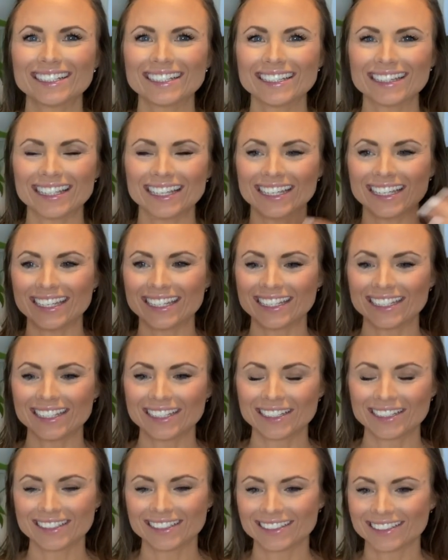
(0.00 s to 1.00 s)
like
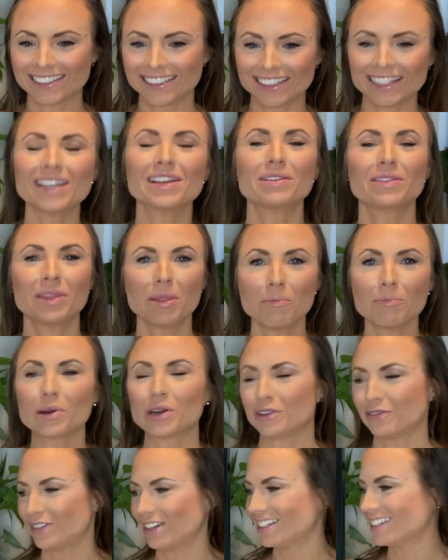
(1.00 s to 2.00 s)

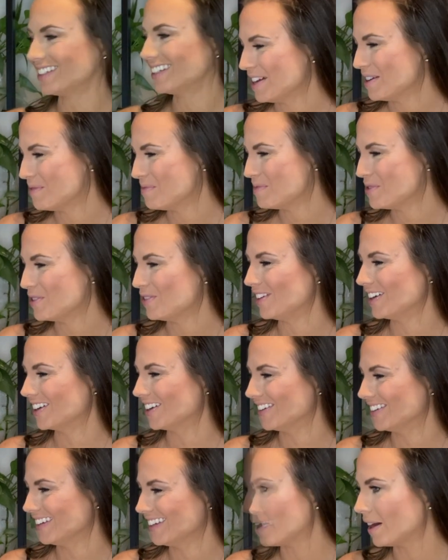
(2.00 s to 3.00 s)
perfect. Moving
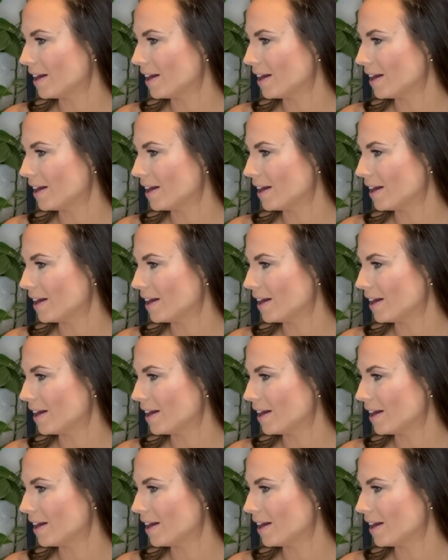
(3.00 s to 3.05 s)
on.